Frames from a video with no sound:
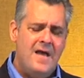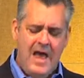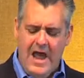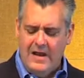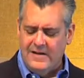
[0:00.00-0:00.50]

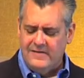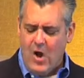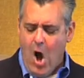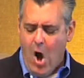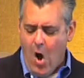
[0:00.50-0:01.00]
Hell is a
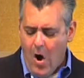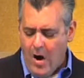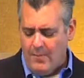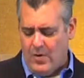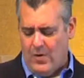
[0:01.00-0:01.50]

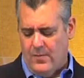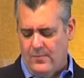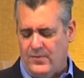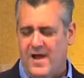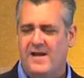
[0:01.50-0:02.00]
horrible
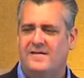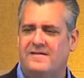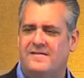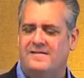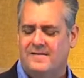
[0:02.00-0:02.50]

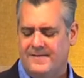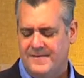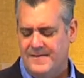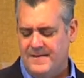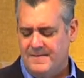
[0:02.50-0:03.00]
place.
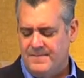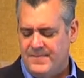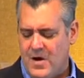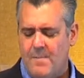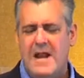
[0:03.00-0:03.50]

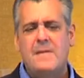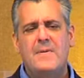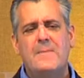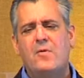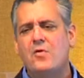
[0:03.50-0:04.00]
There are many
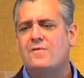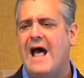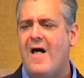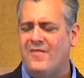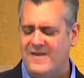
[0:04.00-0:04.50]
people who
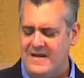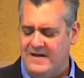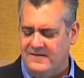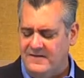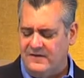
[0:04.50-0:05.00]
doubt the
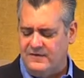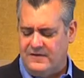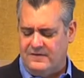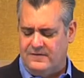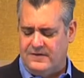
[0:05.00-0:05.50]

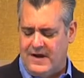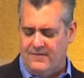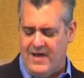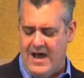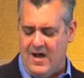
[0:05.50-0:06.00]
existence of
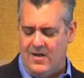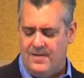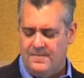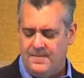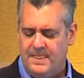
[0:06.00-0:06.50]
hell.
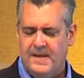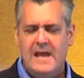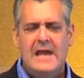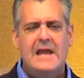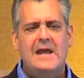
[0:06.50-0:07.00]

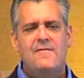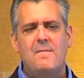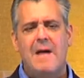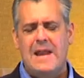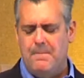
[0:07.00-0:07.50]
Even
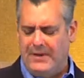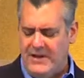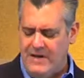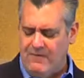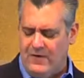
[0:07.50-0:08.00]
many
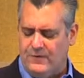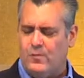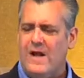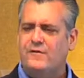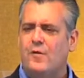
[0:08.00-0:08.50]
believers
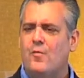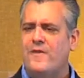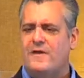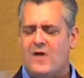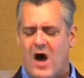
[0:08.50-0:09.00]
wrestle with
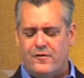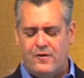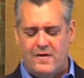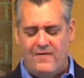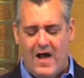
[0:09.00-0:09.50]
the
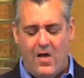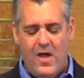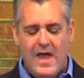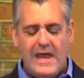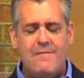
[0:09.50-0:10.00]
doctrine of hell,
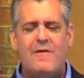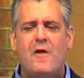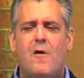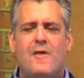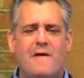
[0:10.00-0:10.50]
even
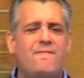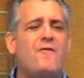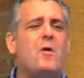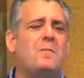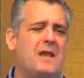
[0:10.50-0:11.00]
though they
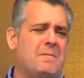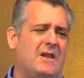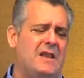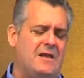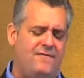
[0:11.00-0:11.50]
firmly
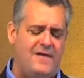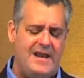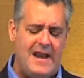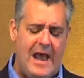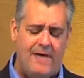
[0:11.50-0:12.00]
believe
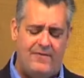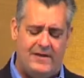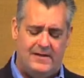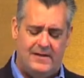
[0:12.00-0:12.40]
in heaven.